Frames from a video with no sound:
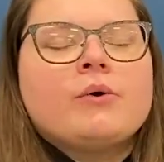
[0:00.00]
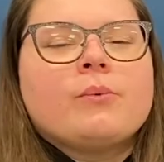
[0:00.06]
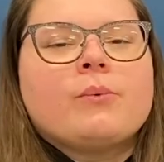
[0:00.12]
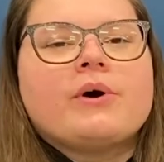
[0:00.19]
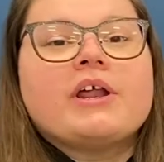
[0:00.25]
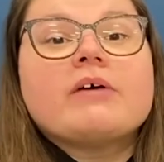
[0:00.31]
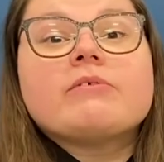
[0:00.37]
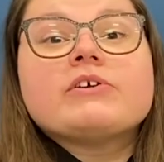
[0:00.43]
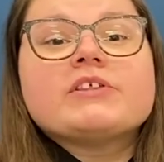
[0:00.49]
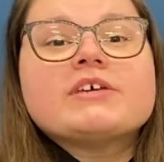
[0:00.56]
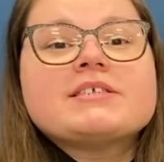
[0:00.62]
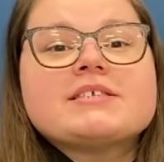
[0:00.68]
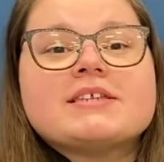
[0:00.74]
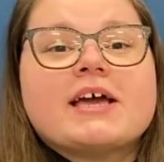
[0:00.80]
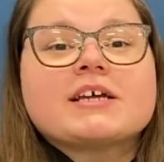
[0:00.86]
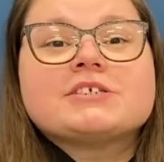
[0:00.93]
Whatever
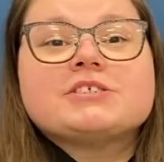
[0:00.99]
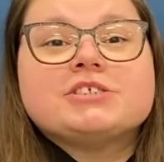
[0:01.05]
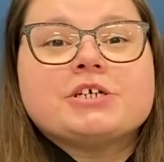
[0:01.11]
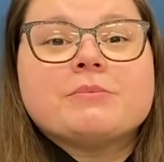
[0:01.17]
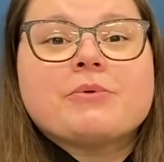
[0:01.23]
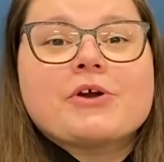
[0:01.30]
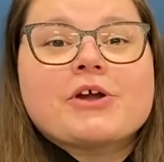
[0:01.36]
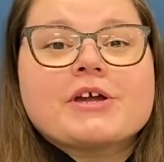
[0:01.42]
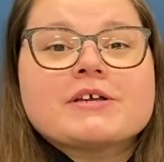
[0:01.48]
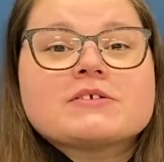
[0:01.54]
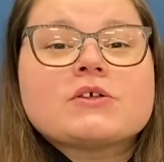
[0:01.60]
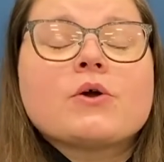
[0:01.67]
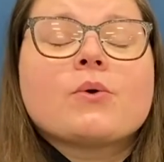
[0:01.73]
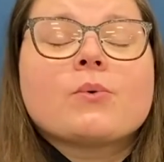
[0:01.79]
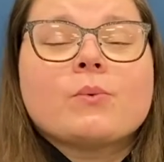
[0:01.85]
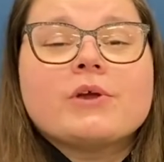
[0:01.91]
this next year brings,
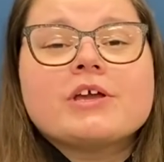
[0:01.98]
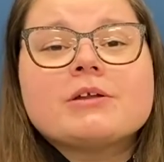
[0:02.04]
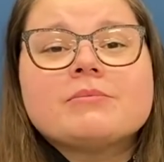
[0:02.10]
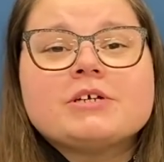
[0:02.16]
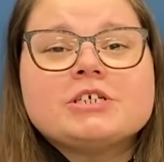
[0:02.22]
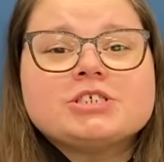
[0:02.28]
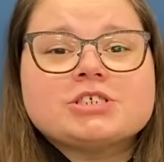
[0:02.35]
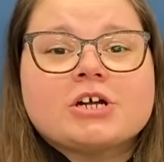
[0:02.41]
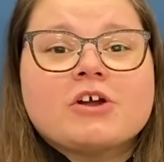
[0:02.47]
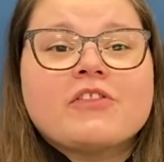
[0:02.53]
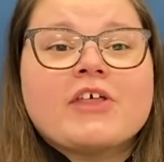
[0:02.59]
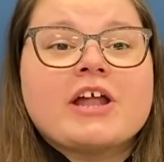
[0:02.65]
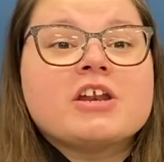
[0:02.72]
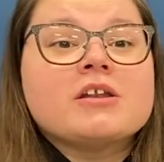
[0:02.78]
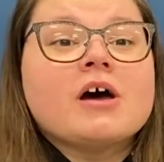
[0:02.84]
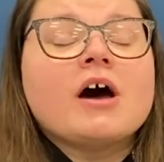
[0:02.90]
we can be sure
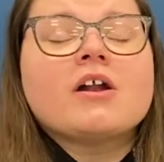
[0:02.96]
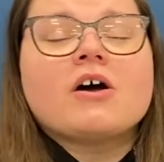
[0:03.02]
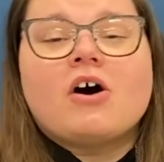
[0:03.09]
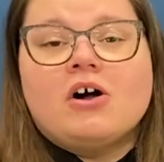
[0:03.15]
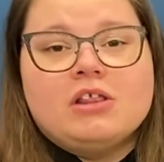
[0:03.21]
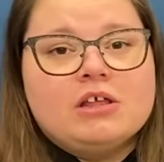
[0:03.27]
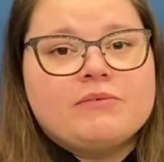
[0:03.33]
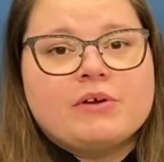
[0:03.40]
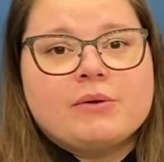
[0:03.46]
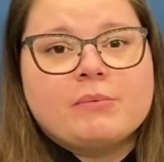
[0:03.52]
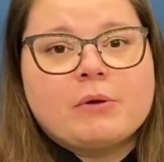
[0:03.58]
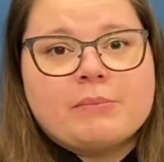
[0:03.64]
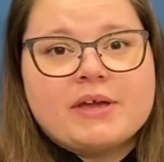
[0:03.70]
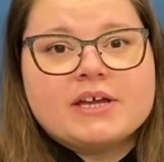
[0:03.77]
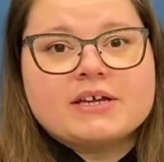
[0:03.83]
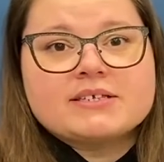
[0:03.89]
that not all of it will
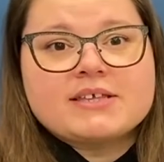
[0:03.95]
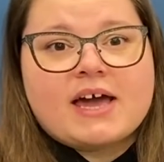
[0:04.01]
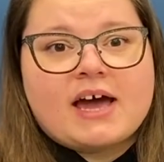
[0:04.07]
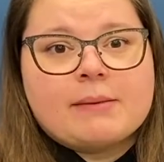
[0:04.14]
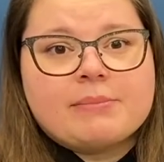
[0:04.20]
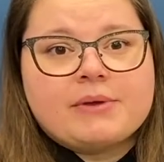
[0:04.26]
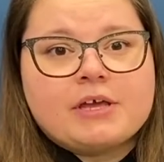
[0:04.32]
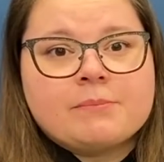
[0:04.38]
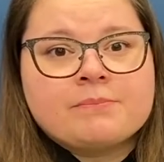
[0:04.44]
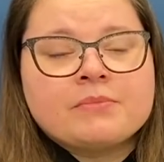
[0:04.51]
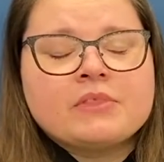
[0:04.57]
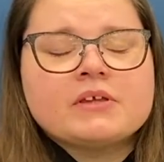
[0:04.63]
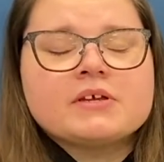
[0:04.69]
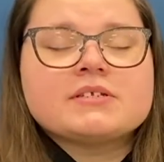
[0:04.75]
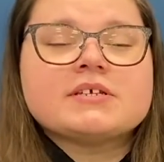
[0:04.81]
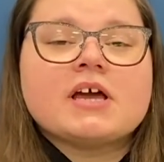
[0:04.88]
make us happy.
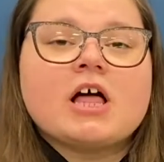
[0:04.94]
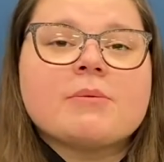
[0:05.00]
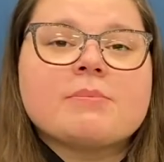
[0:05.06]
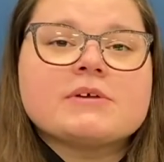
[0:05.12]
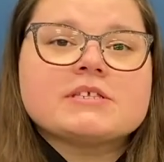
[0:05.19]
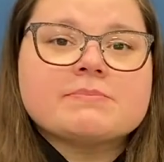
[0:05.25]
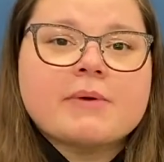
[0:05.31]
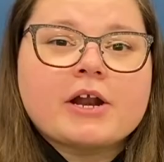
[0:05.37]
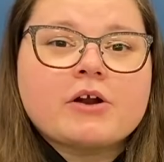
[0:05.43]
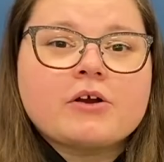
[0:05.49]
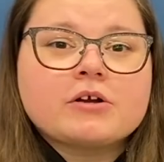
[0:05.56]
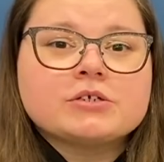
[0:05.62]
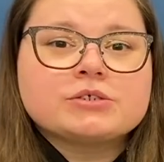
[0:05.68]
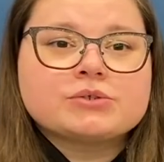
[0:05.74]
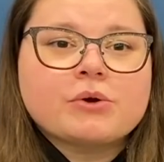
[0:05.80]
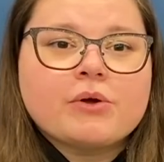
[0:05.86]
To help us better
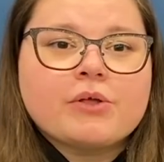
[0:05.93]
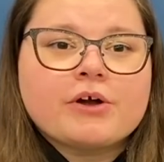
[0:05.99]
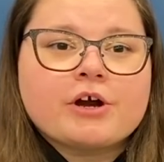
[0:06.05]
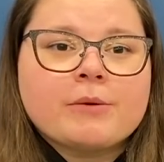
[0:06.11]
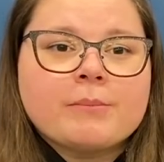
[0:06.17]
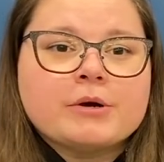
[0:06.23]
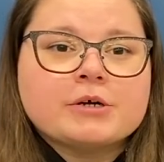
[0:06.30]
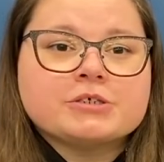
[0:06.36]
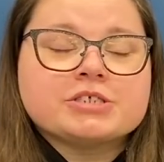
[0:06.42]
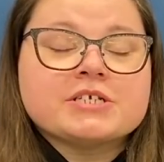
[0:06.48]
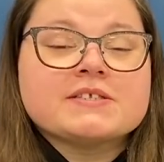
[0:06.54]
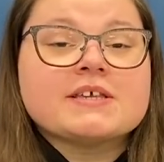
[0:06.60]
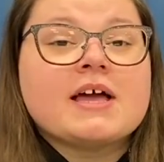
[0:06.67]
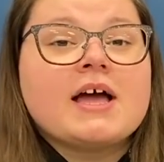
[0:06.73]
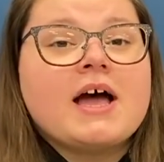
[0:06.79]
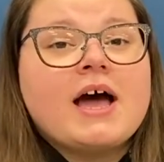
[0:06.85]
control our
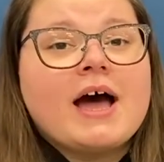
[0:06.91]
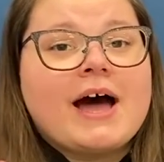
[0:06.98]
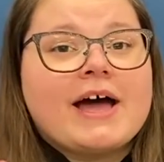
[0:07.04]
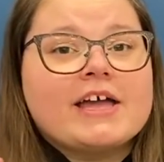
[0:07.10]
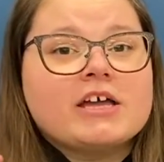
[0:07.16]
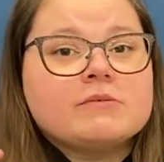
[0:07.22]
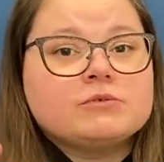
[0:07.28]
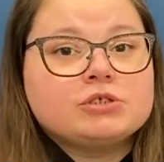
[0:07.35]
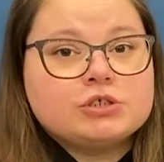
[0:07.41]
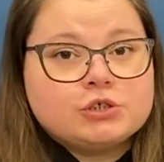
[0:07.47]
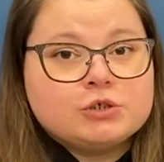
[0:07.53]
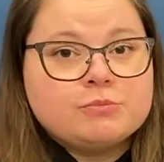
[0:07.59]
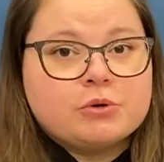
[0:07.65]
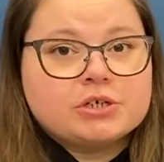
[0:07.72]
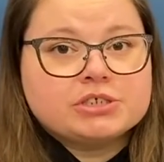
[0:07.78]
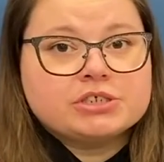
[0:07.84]
emotions, I have two
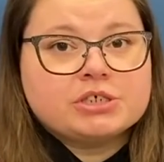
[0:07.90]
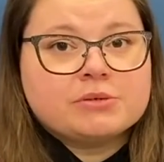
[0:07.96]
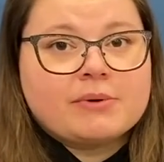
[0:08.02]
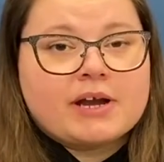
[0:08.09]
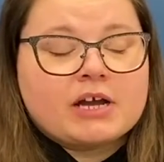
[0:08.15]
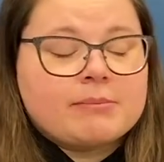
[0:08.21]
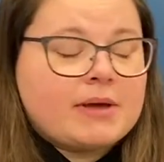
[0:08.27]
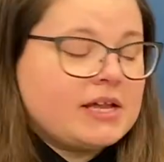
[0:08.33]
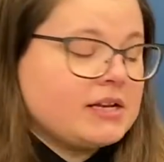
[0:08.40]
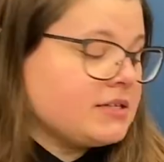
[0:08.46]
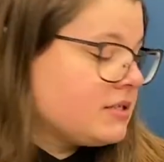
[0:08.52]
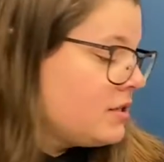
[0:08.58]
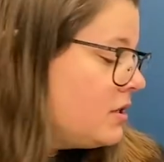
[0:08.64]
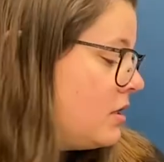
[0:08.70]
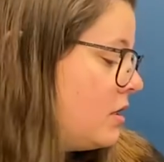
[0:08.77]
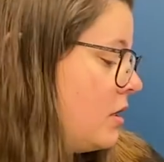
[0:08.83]
books to recommend.
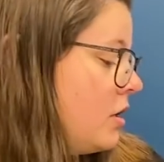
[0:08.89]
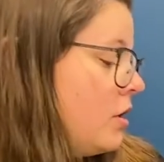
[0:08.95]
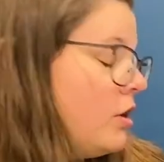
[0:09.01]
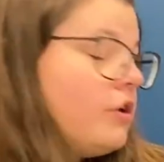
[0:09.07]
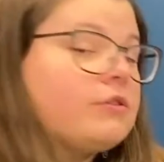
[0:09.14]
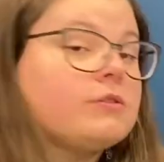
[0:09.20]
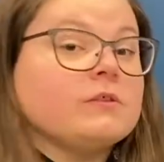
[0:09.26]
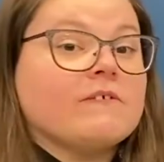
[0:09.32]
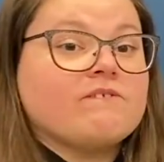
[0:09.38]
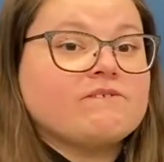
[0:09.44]
The